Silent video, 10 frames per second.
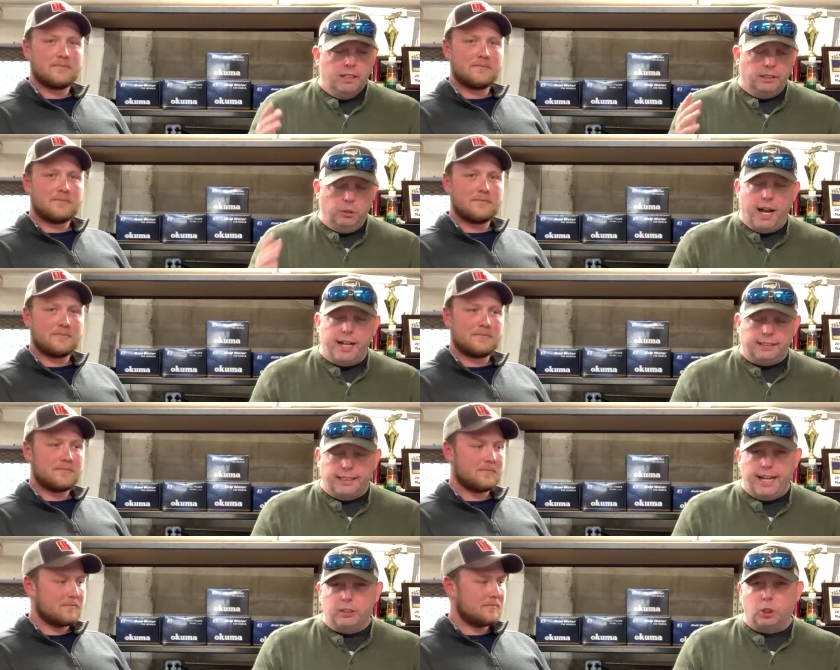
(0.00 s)
Speaker 1: You guys
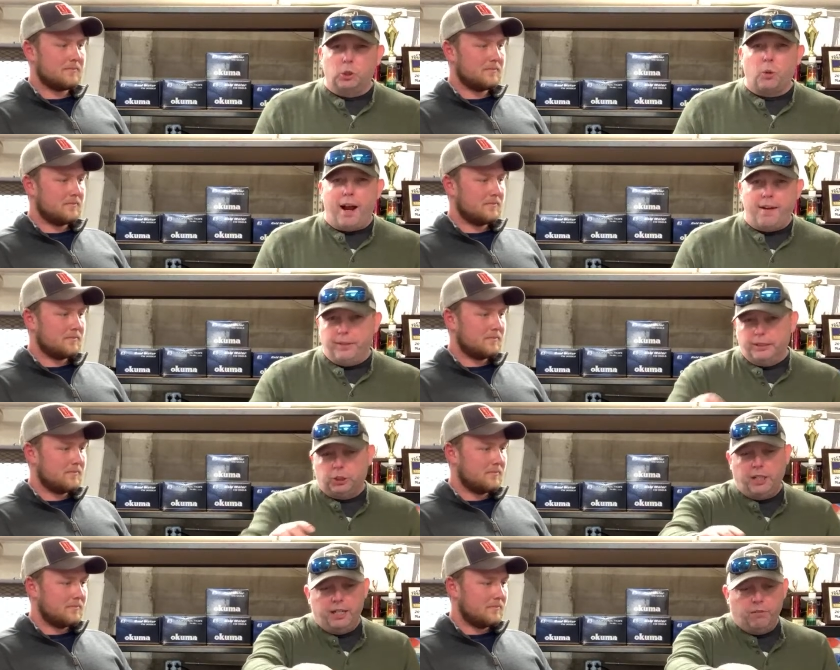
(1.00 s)
and gals are driving this
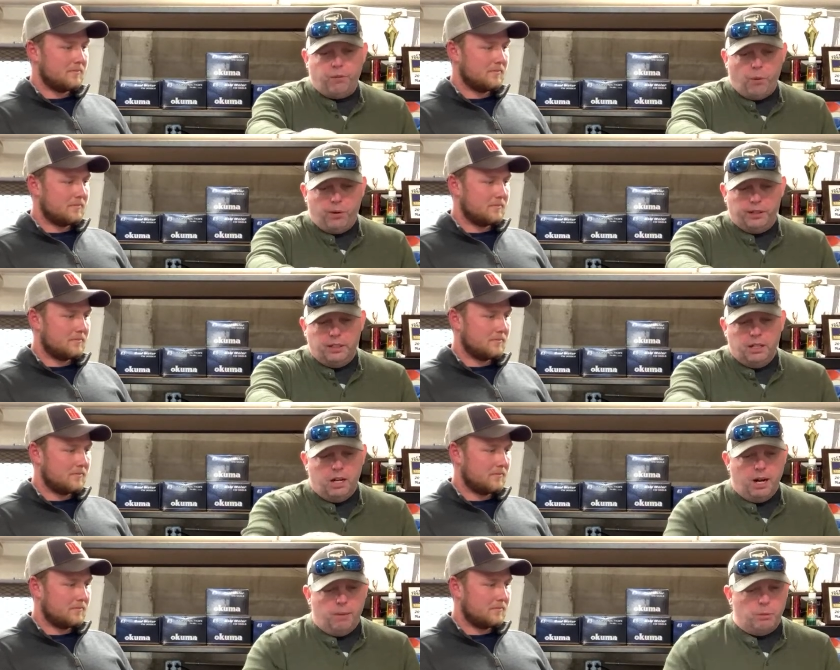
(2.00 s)
channel forward.
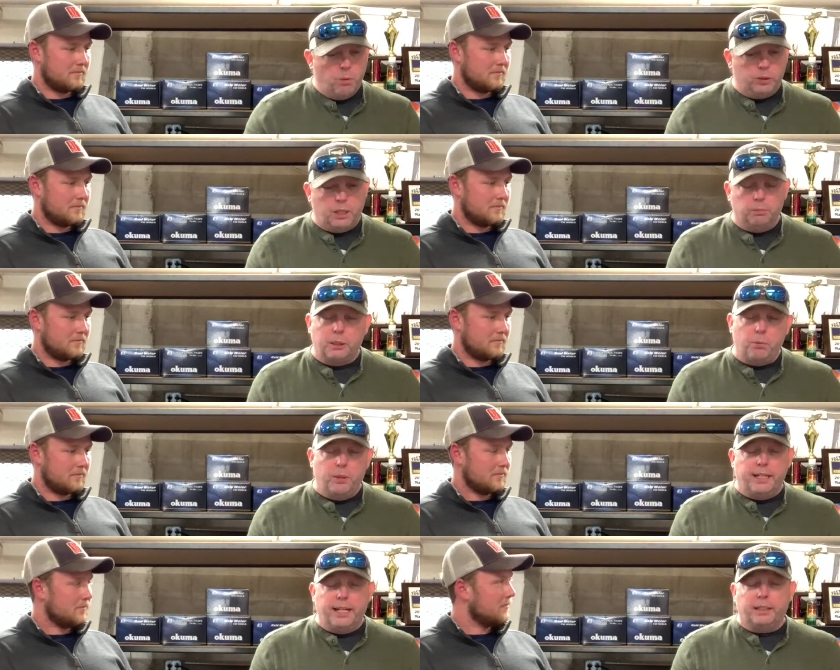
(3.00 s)
Um, the more thumbs up
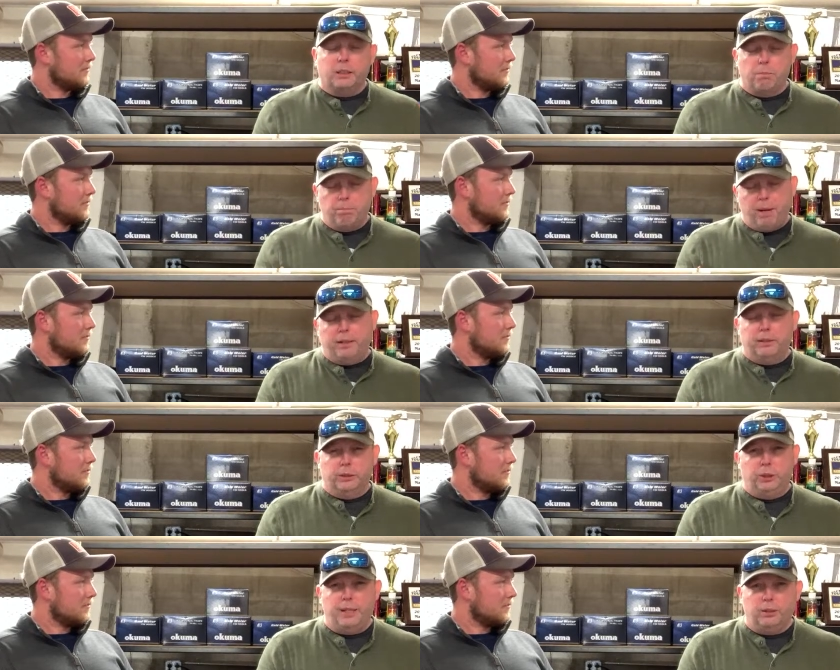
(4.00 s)
we get, the better
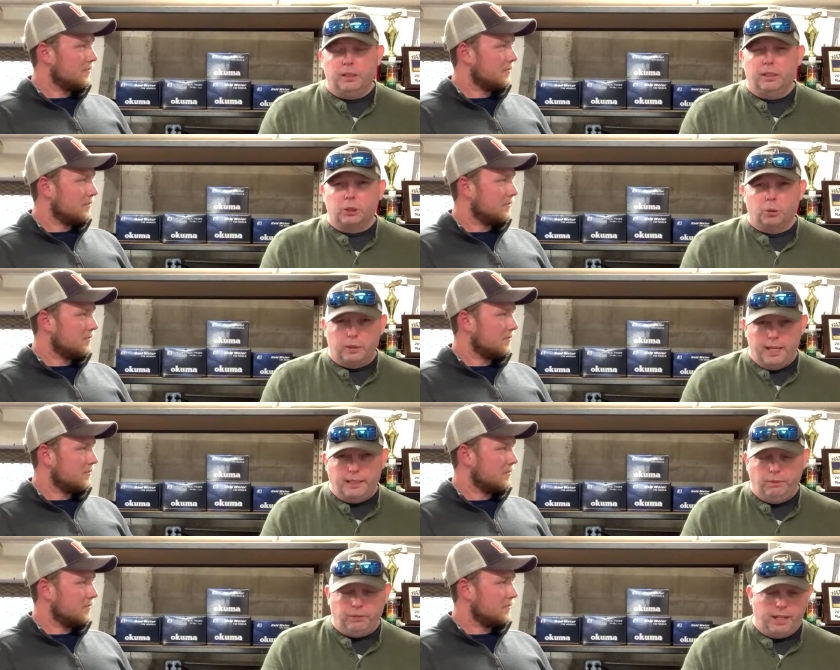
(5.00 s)
the channel does. So
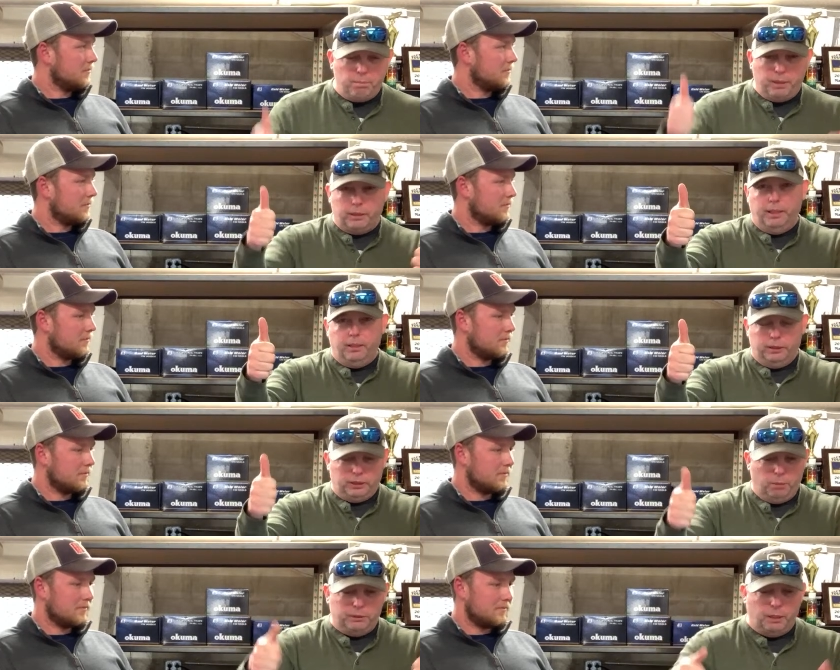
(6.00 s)
thank you for that. Big here's
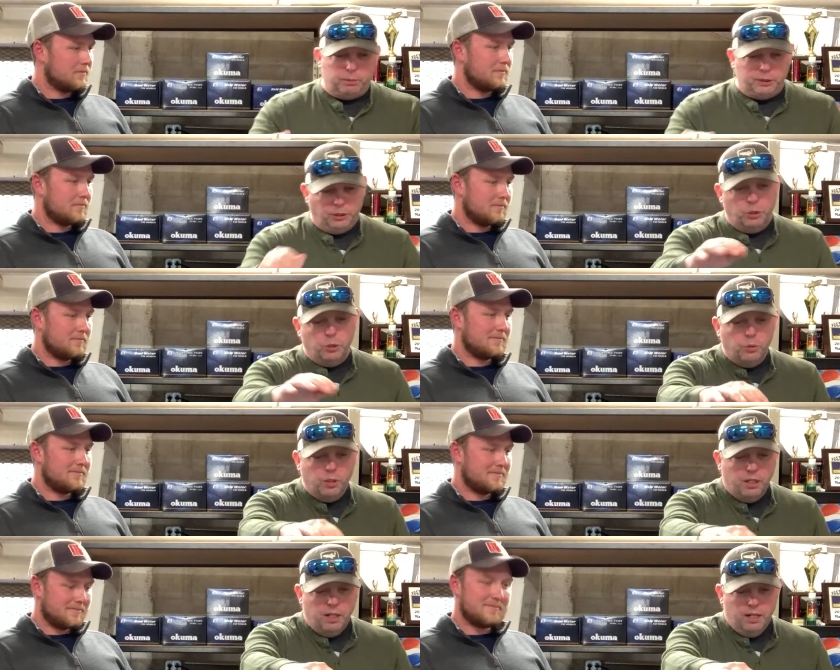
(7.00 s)
thumbs ups to you.
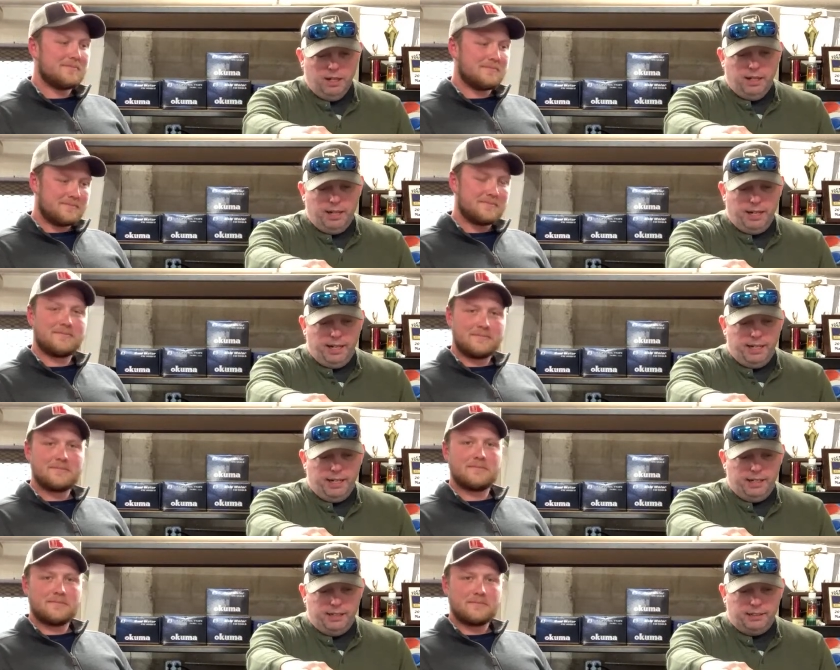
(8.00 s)
And
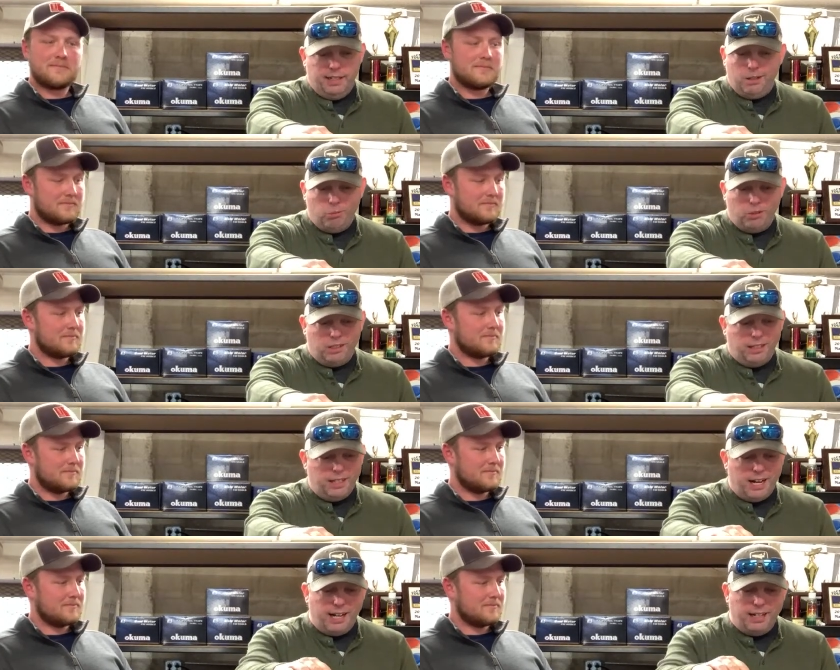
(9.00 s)
uh, yeah, we're gonna
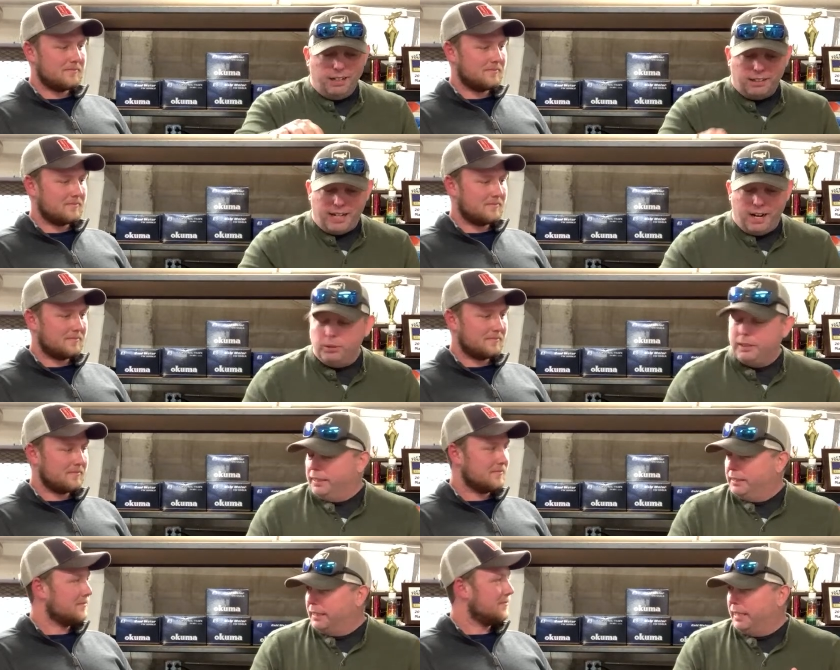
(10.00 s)
get out of here. Kyle,
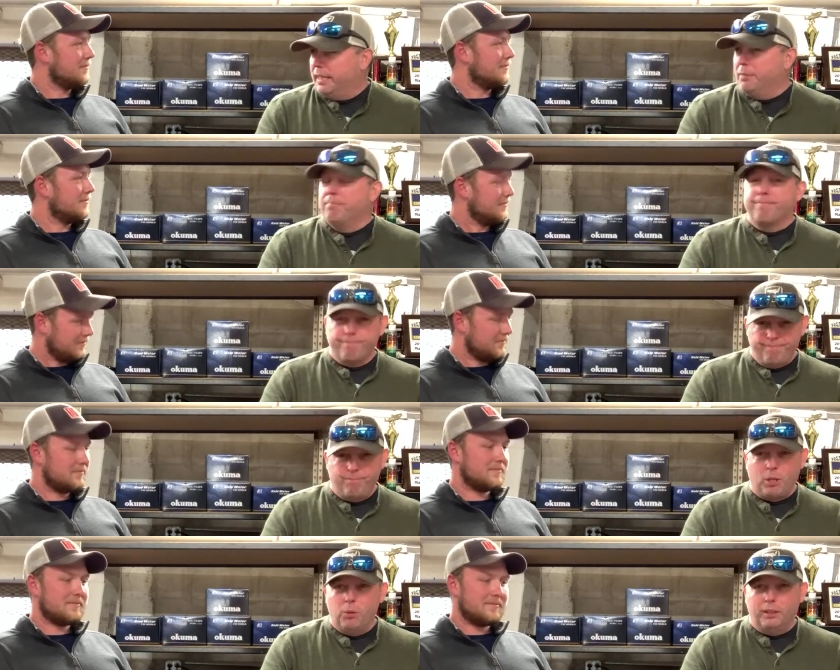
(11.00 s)
thanks again.
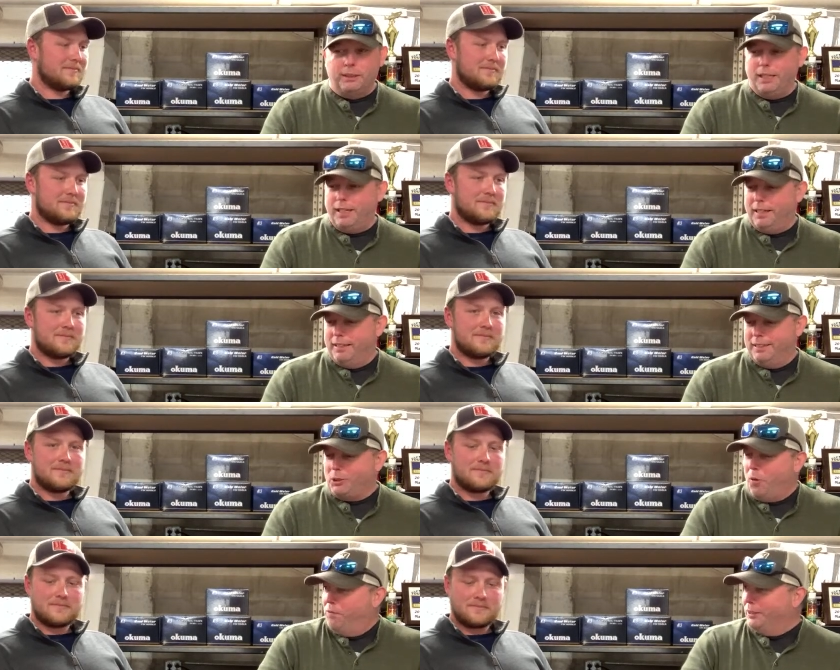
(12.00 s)
Let's uh,
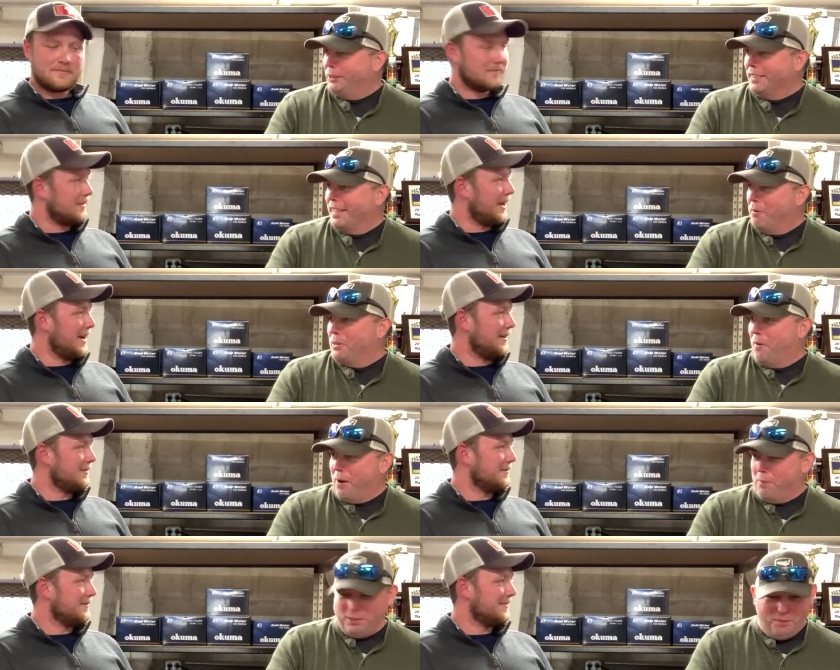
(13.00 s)
let's go fishing. Yeah.
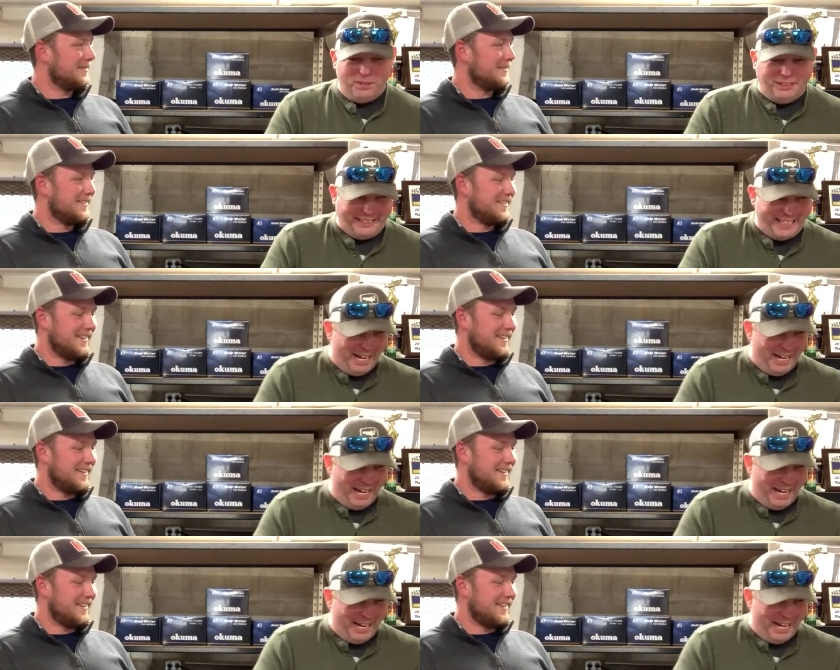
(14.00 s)
I want to go, fishing.